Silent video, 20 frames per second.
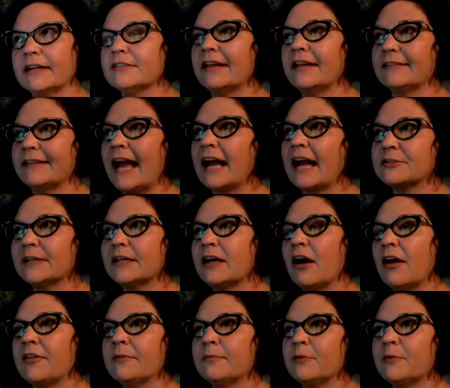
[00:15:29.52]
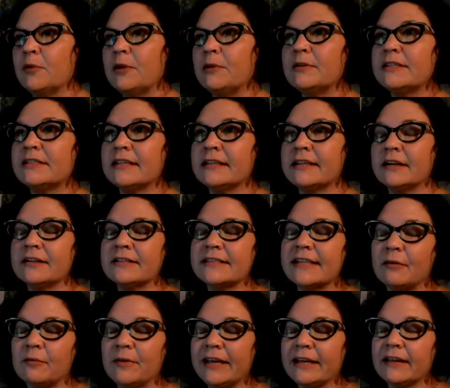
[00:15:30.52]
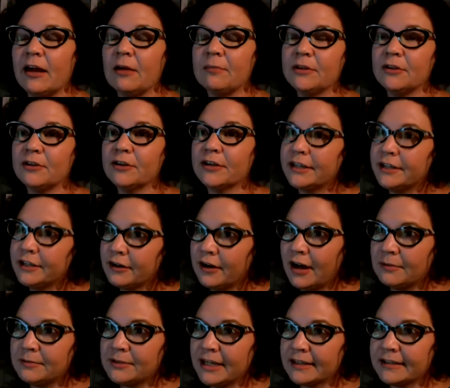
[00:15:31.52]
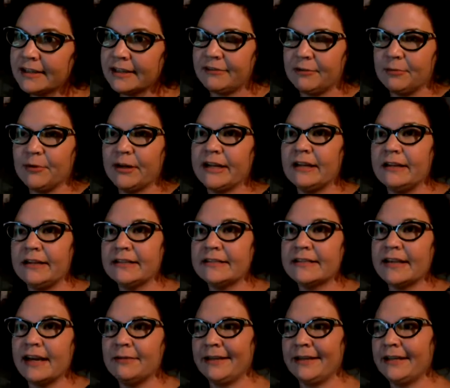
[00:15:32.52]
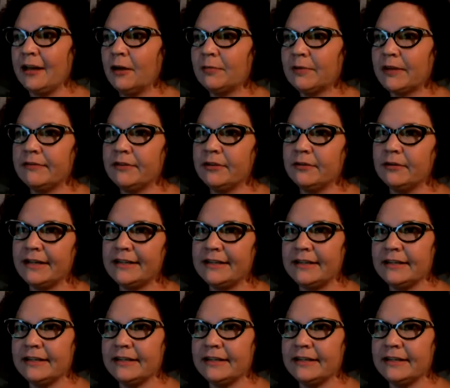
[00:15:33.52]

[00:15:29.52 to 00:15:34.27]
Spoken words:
actually called them, but we would sit there and say, we can help you look at your object. Like if you bring it on the inside, we can help give you ideas